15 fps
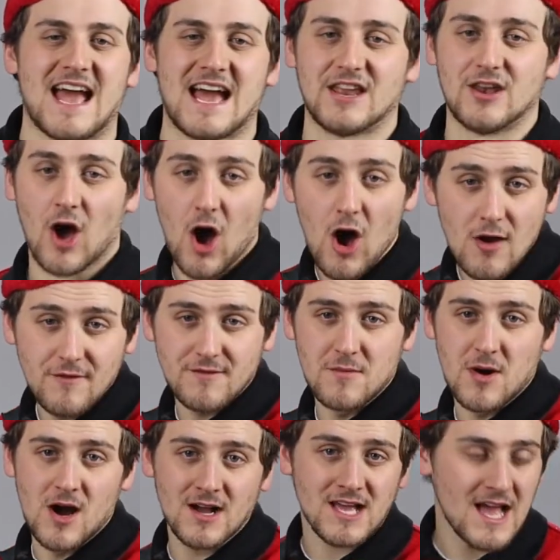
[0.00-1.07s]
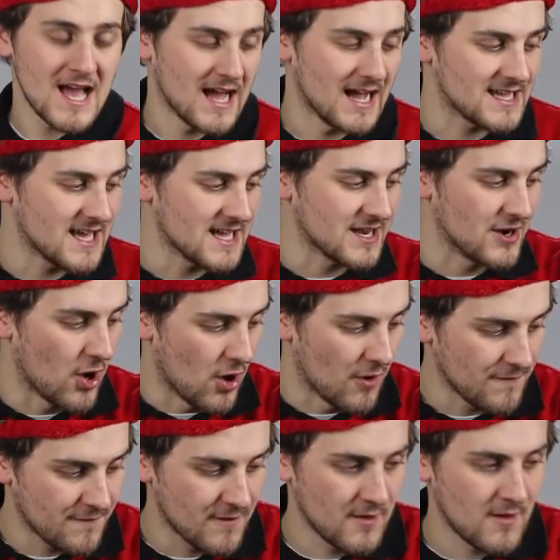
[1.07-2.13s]
and over mark, and kicking it
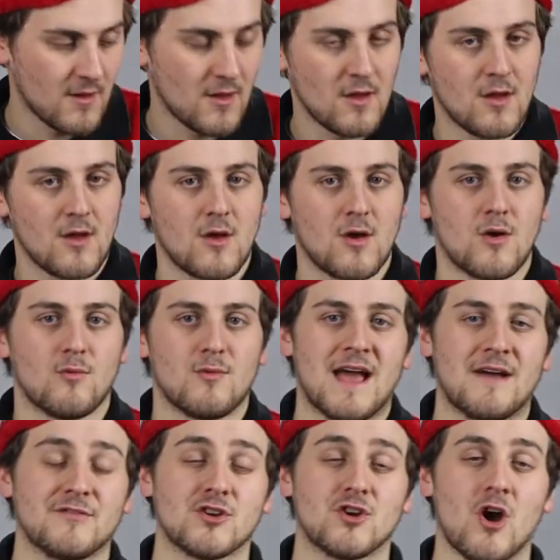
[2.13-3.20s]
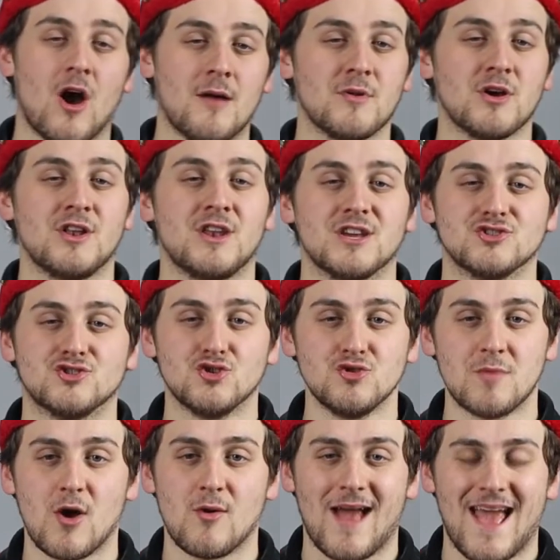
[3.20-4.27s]
off, we have the Garmin
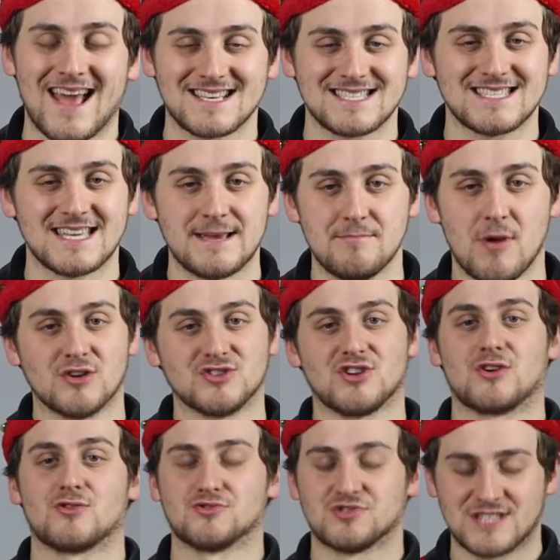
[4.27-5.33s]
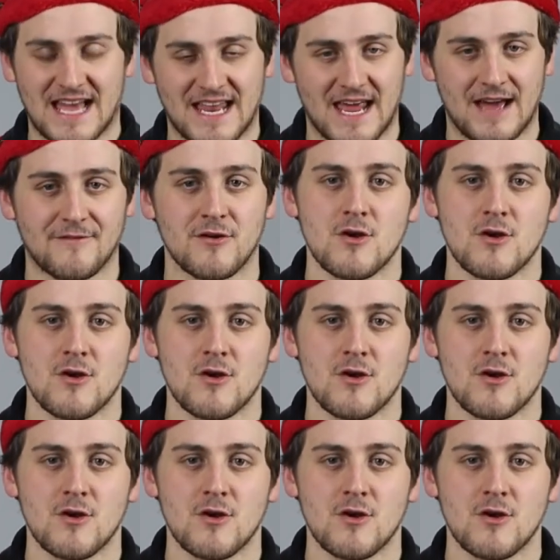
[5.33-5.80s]
Zumo XT motorcycle Sat-Nav,